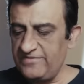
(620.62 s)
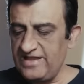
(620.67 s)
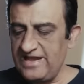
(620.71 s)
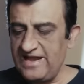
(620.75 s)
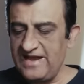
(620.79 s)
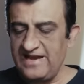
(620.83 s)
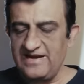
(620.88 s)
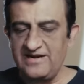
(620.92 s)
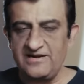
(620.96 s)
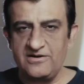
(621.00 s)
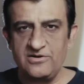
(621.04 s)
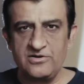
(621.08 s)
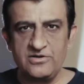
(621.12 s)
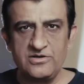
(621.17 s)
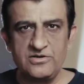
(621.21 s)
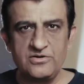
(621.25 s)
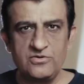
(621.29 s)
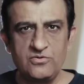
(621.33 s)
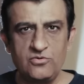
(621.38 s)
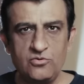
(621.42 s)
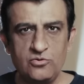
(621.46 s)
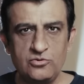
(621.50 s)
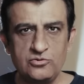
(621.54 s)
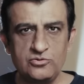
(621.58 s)
and
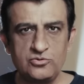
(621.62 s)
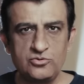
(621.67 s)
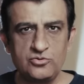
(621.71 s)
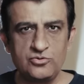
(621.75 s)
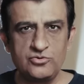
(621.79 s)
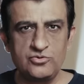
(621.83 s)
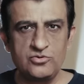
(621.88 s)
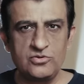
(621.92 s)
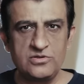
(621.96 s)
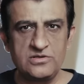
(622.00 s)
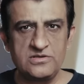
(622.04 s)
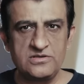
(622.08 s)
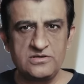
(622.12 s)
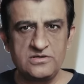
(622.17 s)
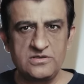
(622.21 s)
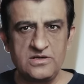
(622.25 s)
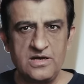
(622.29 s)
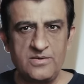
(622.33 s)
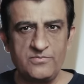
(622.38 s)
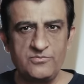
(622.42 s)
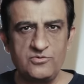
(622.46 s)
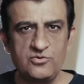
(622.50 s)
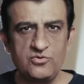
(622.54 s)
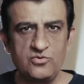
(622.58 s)
uh, also you'll
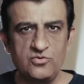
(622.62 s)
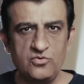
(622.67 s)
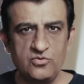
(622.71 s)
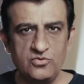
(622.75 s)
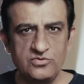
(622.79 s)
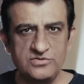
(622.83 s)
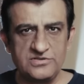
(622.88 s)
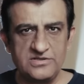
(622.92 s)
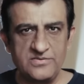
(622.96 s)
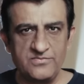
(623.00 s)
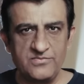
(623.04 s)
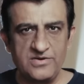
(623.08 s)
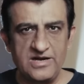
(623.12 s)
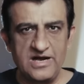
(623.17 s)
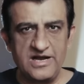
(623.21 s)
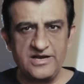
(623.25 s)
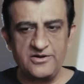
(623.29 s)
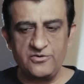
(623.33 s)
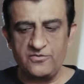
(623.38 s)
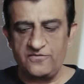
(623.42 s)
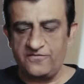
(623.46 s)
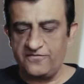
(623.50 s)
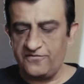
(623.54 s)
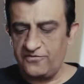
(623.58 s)
come to know some
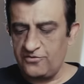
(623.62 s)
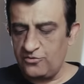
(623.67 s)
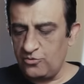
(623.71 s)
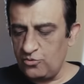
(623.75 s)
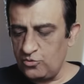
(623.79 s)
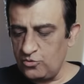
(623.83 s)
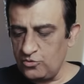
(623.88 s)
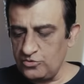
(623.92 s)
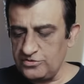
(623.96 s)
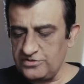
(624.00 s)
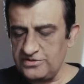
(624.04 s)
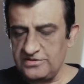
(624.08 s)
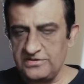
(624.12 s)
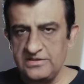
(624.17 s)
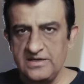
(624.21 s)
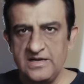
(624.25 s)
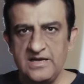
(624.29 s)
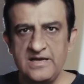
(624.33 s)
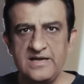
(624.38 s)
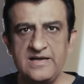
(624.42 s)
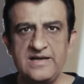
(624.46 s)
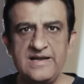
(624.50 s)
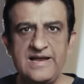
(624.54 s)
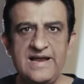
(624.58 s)
kind of truths
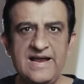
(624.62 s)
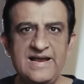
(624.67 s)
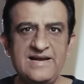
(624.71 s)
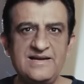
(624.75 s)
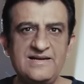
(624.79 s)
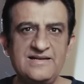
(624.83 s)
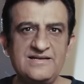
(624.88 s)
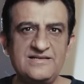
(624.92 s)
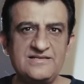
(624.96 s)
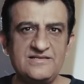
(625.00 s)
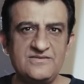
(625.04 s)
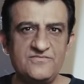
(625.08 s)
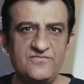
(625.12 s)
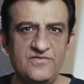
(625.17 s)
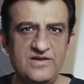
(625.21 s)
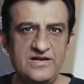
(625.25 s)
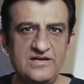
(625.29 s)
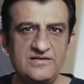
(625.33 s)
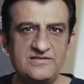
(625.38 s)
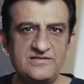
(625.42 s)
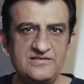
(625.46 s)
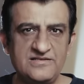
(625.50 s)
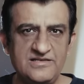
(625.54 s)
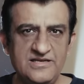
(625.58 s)
and it
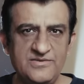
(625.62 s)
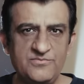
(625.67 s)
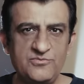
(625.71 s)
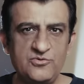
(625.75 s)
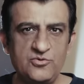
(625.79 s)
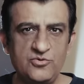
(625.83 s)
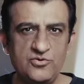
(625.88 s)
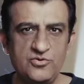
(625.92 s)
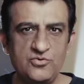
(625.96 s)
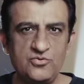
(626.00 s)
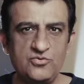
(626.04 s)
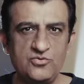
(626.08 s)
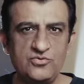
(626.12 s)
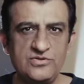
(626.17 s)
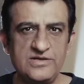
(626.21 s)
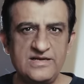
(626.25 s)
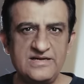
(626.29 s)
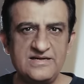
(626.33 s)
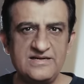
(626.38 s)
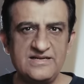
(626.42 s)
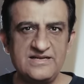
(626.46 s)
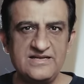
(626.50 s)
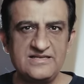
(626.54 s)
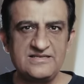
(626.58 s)
will seem to you
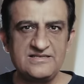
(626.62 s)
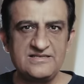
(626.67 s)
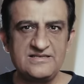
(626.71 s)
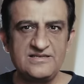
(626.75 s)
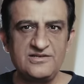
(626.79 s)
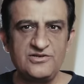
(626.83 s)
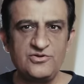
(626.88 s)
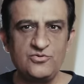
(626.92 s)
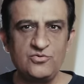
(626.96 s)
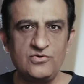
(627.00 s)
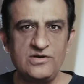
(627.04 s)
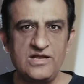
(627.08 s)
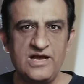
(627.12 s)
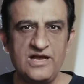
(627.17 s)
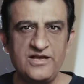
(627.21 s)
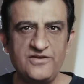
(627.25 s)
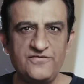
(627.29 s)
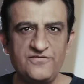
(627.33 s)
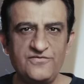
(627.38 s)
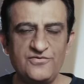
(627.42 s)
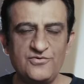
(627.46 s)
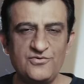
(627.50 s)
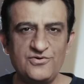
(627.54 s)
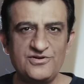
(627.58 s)
that it's a new
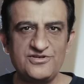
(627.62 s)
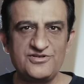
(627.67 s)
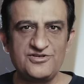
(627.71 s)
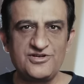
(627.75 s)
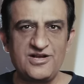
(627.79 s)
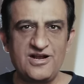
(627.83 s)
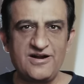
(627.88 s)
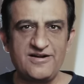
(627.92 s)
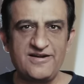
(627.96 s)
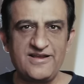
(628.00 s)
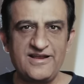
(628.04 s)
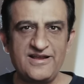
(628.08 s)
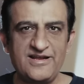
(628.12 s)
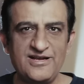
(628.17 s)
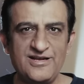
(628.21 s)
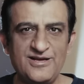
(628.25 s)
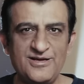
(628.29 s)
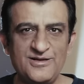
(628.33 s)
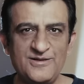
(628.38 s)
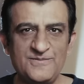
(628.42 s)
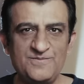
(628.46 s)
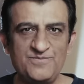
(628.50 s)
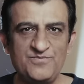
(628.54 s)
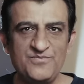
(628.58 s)
life you're starting
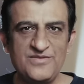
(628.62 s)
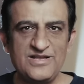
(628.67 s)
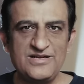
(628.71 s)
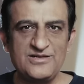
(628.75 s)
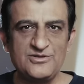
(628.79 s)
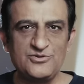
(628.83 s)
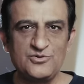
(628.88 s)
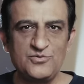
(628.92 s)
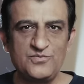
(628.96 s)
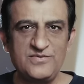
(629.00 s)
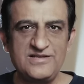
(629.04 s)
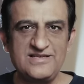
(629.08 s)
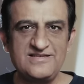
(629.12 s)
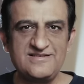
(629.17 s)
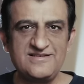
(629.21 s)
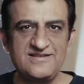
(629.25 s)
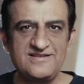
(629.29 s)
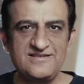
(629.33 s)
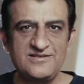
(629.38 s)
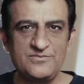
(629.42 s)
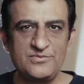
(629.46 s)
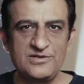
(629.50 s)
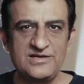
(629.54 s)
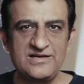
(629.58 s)
so please
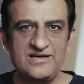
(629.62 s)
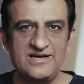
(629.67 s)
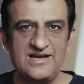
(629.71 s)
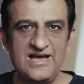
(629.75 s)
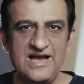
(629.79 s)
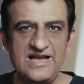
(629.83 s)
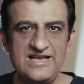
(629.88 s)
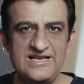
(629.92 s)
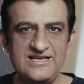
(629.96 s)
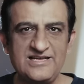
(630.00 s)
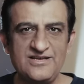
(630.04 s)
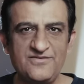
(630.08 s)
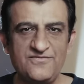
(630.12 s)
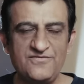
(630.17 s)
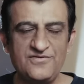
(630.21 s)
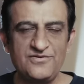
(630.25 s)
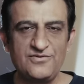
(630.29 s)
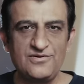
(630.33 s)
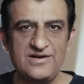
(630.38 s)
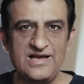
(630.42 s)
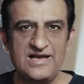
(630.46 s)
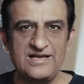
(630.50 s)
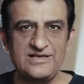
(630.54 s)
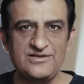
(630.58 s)
hit the button like if
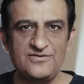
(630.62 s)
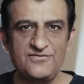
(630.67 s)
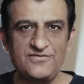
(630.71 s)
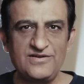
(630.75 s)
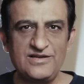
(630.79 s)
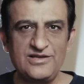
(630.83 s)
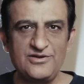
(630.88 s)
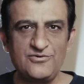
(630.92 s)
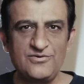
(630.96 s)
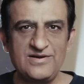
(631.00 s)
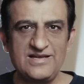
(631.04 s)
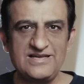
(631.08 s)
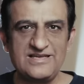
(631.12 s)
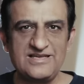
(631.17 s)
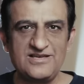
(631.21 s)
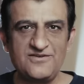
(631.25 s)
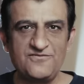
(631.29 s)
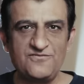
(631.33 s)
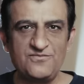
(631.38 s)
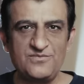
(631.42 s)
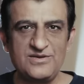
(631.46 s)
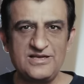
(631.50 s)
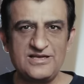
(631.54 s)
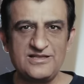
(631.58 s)
you like the video and
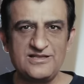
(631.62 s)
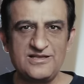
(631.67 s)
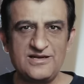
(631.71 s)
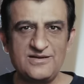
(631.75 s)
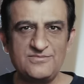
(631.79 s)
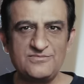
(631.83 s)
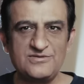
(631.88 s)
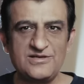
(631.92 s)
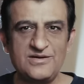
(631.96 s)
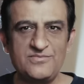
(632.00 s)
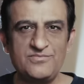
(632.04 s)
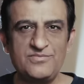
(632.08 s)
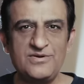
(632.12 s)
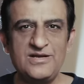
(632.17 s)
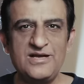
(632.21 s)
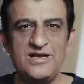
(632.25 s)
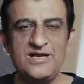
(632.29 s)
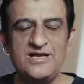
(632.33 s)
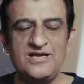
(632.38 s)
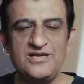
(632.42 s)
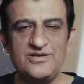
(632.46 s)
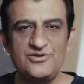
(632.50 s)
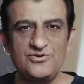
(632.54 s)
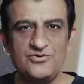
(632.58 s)
give me a thumbs up.
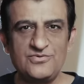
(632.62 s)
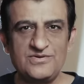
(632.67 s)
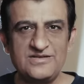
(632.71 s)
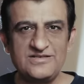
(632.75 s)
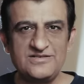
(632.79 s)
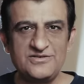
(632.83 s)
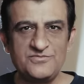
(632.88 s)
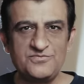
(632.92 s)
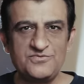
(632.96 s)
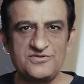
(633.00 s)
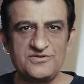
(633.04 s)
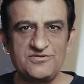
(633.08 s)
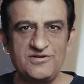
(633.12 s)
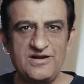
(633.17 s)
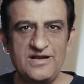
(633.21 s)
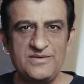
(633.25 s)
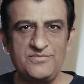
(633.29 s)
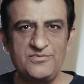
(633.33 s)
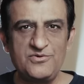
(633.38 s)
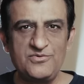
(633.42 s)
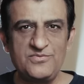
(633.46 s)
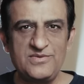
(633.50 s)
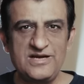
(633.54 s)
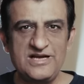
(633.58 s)
You can
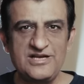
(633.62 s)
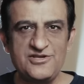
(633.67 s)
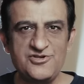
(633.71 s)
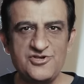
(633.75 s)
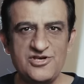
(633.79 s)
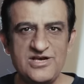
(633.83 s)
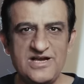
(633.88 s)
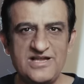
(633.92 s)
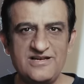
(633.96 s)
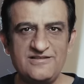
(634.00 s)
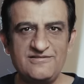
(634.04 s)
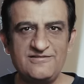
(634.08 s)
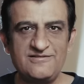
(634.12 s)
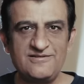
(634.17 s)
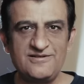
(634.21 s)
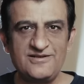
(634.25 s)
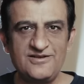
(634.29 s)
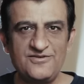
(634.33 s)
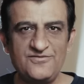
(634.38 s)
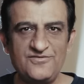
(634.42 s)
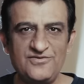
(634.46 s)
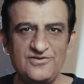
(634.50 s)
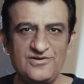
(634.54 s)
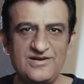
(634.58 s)
subscribe to my channel
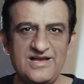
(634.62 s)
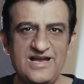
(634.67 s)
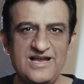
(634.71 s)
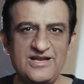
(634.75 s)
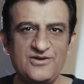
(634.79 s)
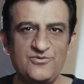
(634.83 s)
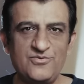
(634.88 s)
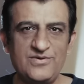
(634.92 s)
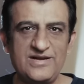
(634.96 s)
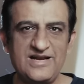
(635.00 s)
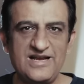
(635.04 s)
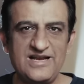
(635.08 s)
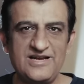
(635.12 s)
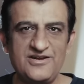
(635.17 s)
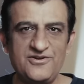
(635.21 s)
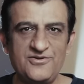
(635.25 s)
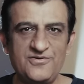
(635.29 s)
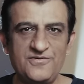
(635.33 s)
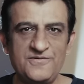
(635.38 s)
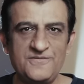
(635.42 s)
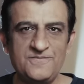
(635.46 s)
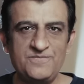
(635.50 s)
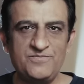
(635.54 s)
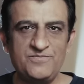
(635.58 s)
if you like what I
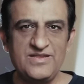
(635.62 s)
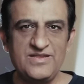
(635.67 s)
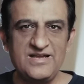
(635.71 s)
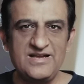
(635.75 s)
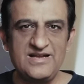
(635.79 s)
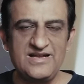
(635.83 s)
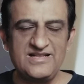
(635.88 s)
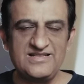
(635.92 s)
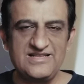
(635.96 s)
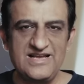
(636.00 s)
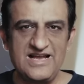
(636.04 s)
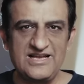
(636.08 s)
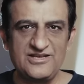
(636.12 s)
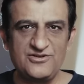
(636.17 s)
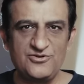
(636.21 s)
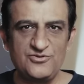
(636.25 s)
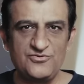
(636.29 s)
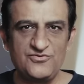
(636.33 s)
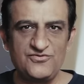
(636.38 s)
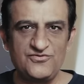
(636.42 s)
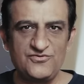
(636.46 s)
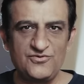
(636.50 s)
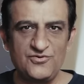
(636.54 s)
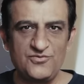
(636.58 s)
do. And thank
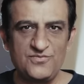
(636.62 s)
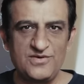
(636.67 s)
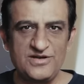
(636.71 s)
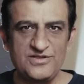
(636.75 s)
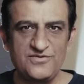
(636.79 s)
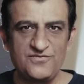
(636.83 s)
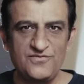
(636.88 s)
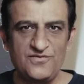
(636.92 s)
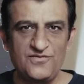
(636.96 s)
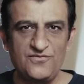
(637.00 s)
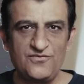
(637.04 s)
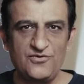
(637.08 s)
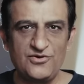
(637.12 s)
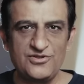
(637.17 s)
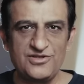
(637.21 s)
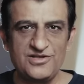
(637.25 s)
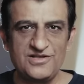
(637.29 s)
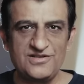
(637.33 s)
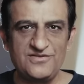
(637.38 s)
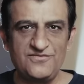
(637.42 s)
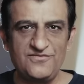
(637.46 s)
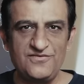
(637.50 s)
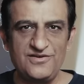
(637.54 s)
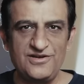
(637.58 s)
you so much for
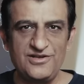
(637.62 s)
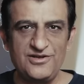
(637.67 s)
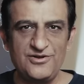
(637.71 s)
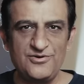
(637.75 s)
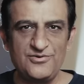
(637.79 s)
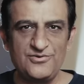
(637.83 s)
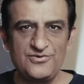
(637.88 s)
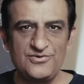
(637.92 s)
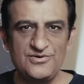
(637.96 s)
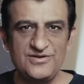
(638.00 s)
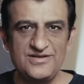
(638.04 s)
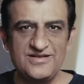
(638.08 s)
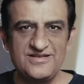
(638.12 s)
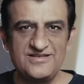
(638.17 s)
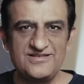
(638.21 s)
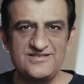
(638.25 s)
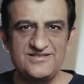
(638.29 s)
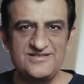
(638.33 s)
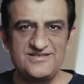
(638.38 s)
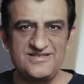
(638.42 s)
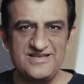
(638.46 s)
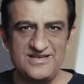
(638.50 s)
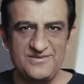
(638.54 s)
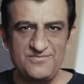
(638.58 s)
watching the video.
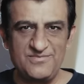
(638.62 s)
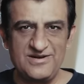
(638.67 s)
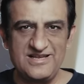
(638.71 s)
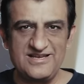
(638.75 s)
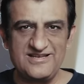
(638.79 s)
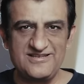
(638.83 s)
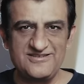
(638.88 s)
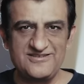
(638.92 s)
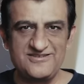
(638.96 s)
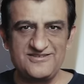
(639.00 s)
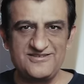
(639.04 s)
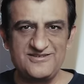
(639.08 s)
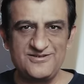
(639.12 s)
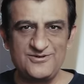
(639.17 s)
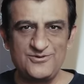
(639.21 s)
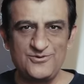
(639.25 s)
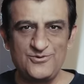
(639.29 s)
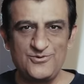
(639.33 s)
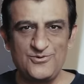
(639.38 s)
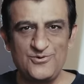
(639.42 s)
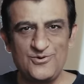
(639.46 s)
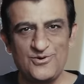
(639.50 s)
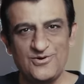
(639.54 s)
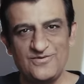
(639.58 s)
Stay blessed
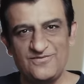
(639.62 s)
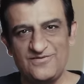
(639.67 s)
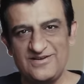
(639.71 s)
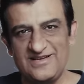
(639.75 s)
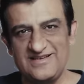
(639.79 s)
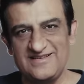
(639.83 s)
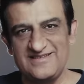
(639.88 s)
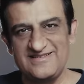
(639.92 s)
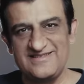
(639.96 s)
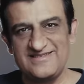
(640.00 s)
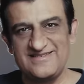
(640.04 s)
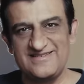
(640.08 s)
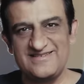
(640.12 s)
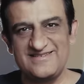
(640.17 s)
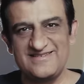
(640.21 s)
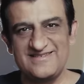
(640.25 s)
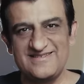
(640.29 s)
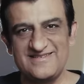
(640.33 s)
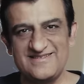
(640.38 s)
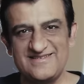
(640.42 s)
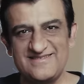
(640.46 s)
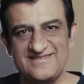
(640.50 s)
always.